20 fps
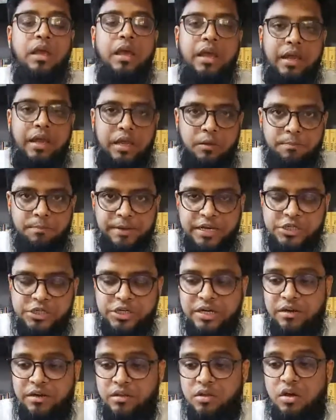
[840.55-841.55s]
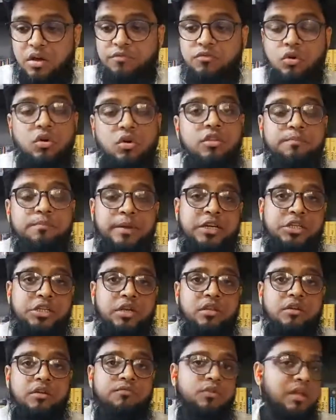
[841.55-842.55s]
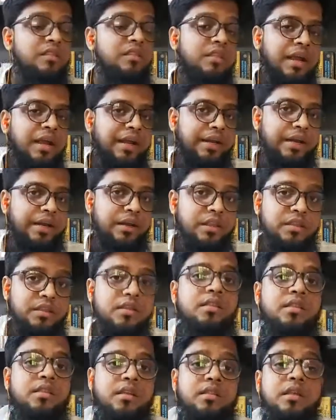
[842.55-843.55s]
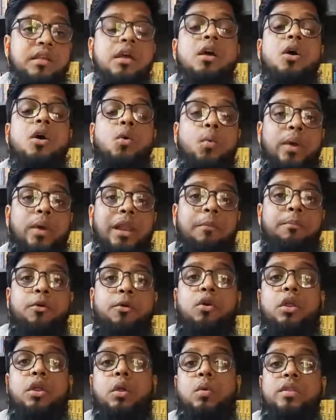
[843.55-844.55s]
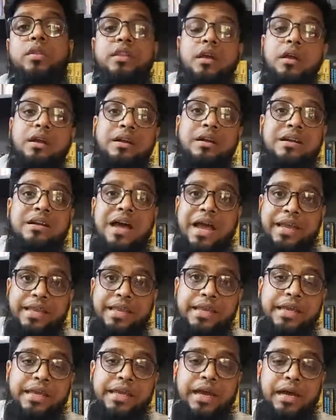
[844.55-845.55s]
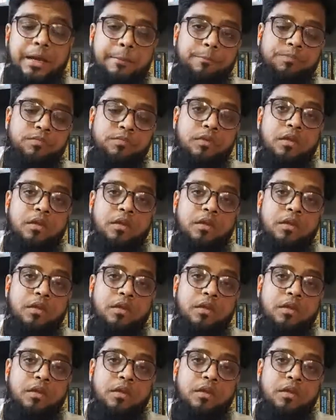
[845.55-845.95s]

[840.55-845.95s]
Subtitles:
in patients of those patients of one-sided diseases will produce diarrhea,